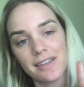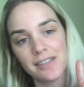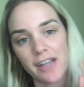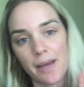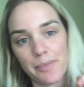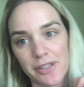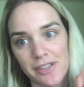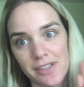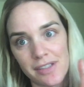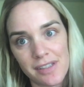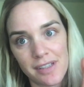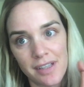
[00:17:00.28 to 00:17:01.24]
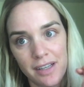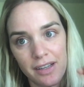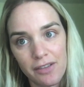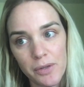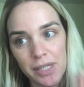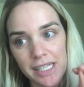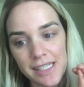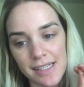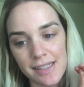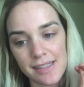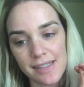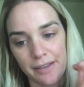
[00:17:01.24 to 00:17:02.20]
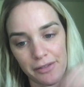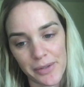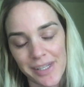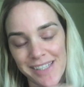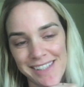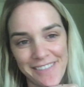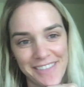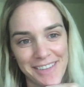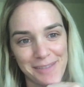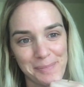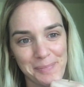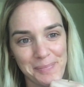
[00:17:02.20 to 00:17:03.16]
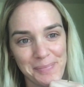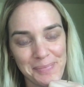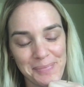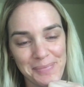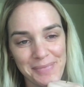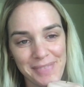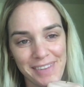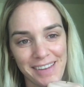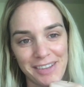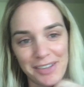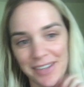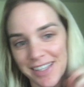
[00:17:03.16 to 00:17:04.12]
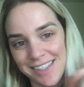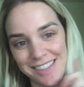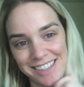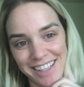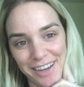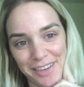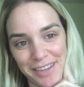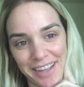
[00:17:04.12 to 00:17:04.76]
chapters 46 and 47, and you'll get to see how that